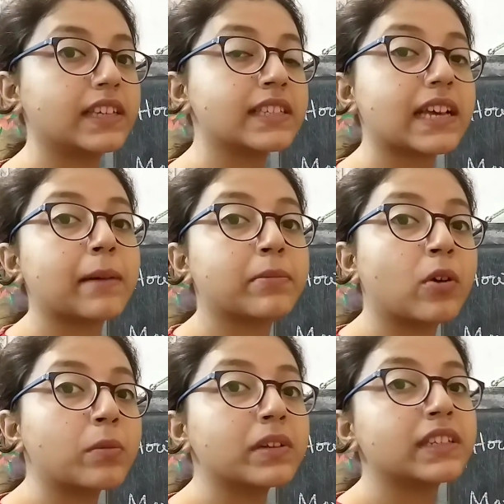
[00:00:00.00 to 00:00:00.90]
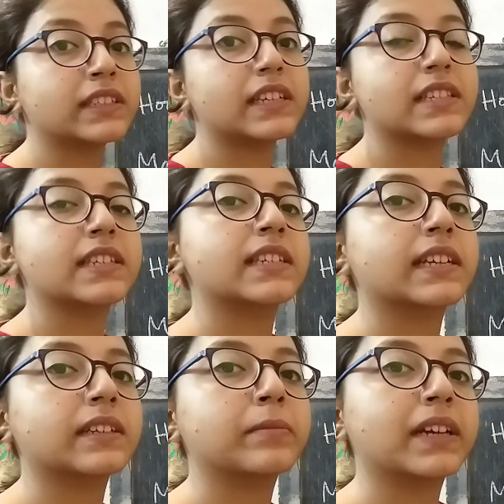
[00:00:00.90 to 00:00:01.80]
this abnormality is
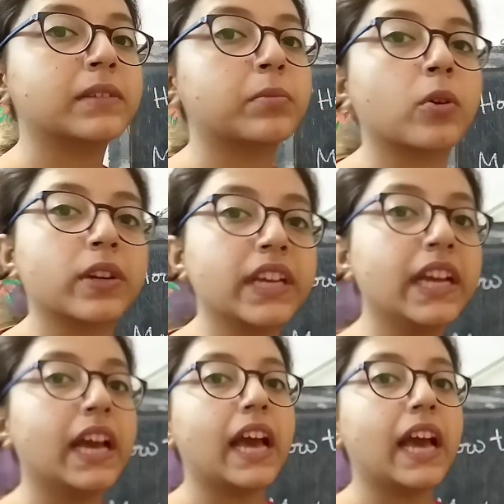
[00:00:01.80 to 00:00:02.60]
detected by the body